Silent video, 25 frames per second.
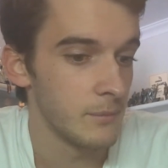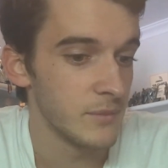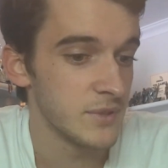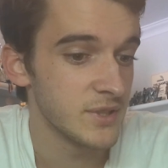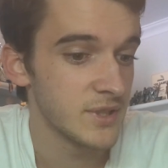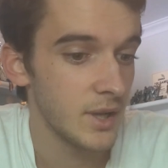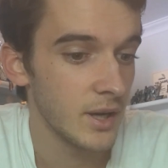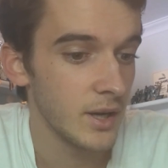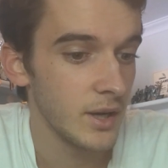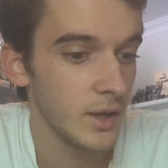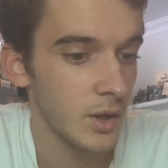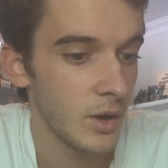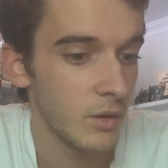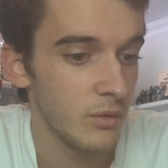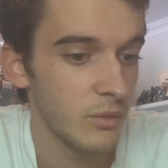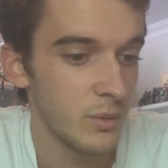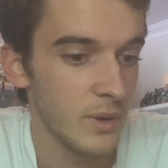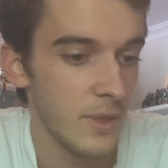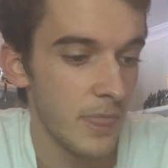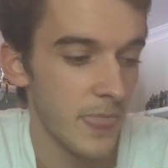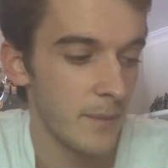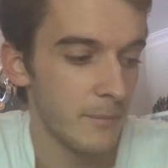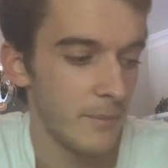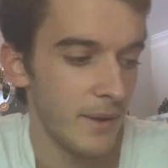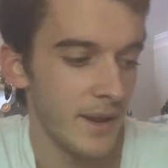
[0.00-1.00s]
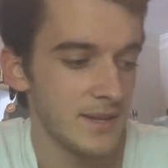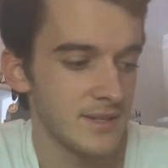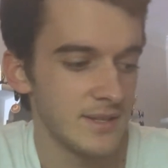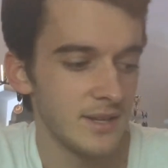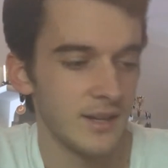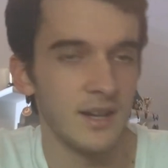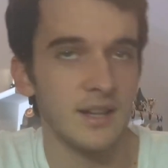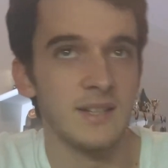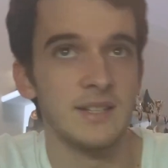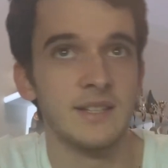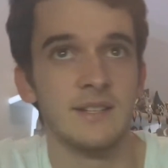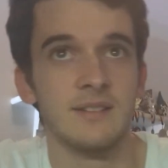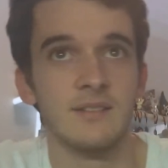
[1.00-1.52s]
Starting off with the
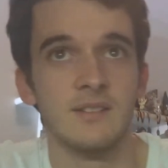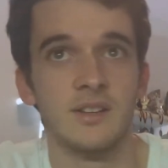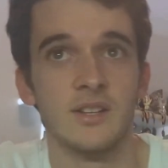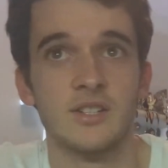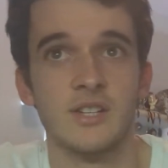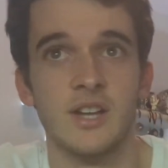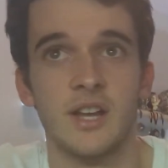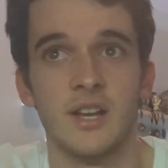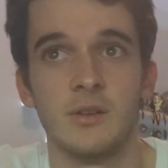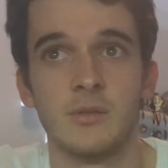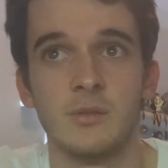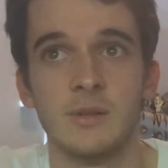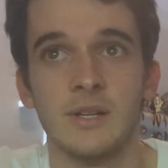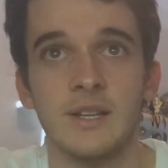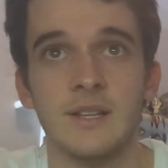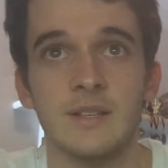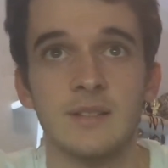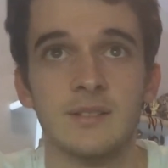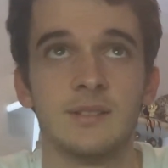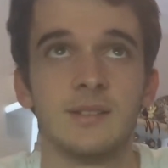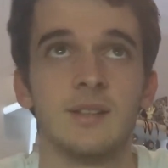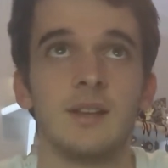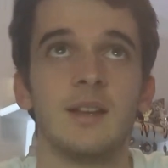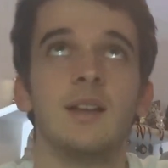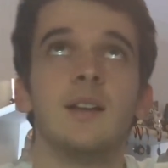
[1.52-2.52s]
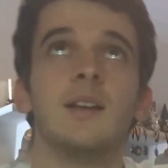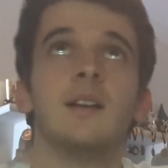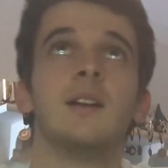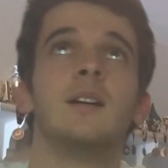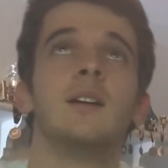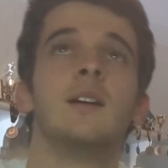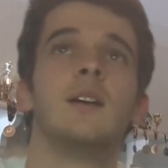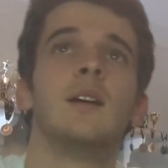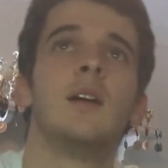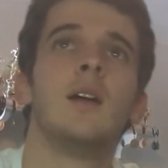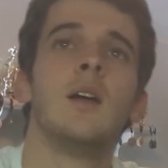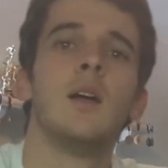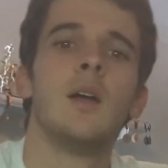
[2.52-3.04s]
basic idea of the channel is,
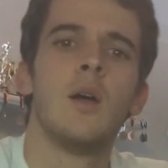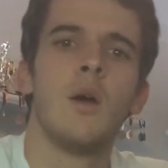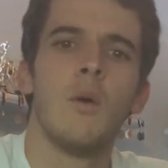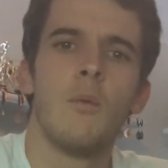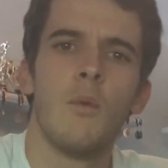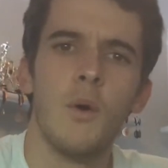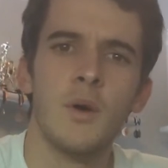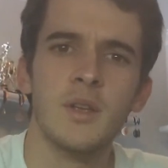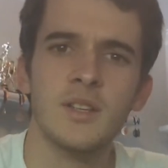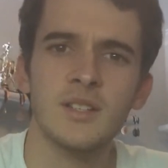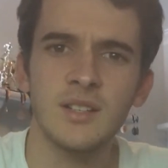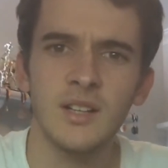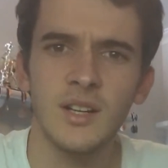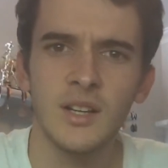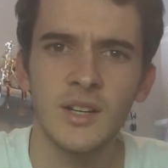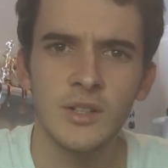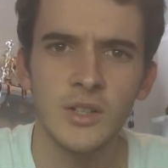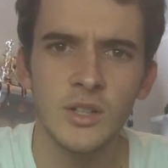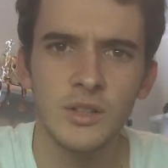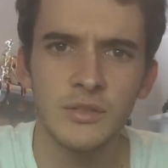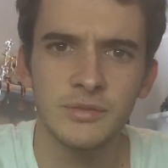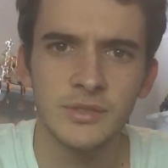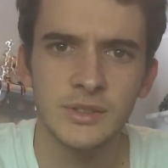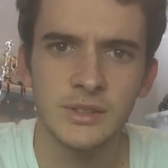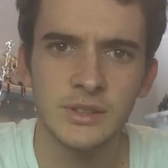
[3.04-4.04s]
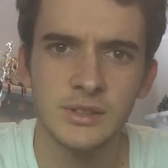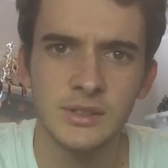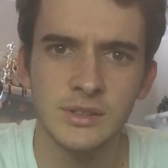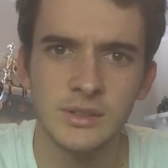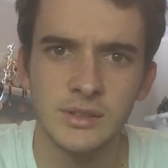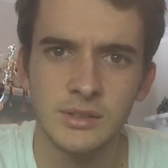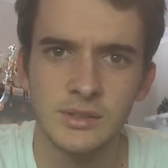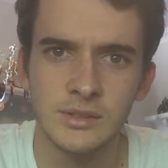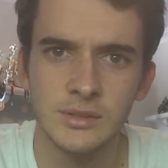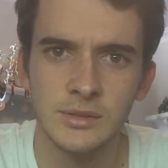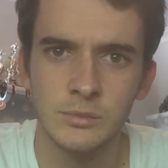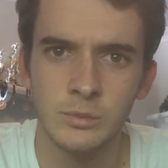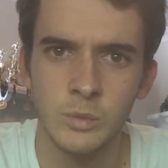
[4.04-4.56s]
well, it started off
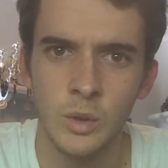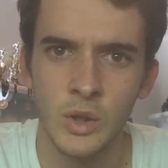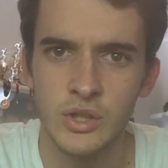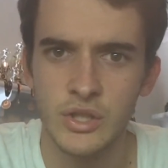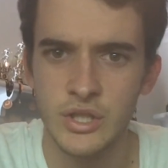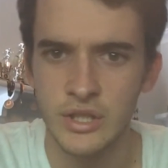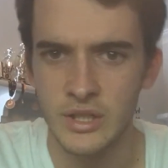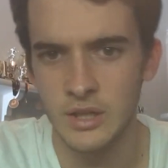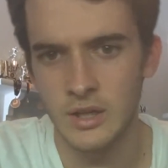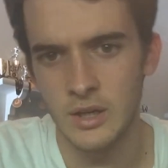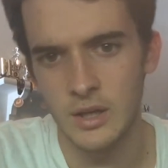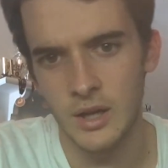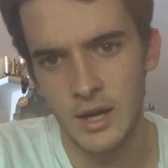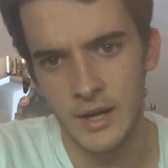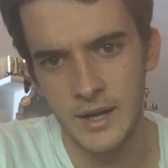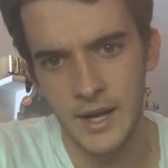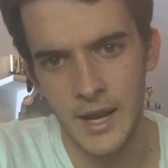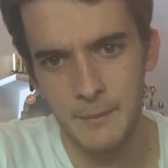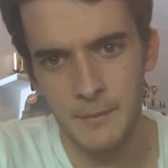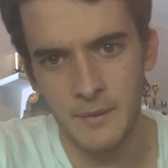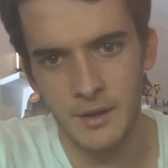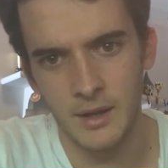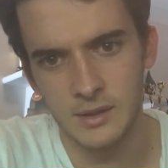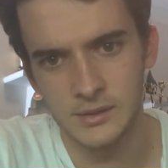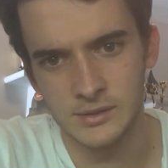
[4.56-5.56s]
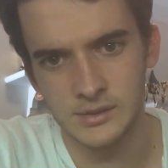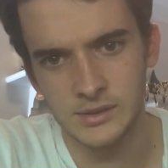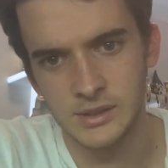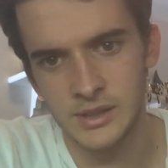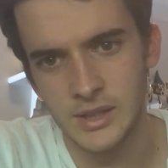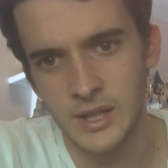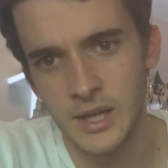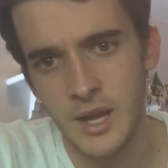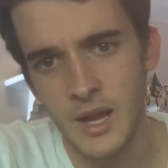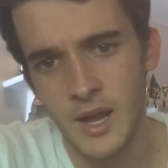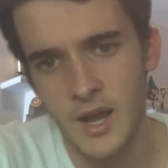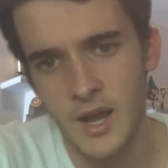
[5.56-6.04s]
as watching a guy named Cutsy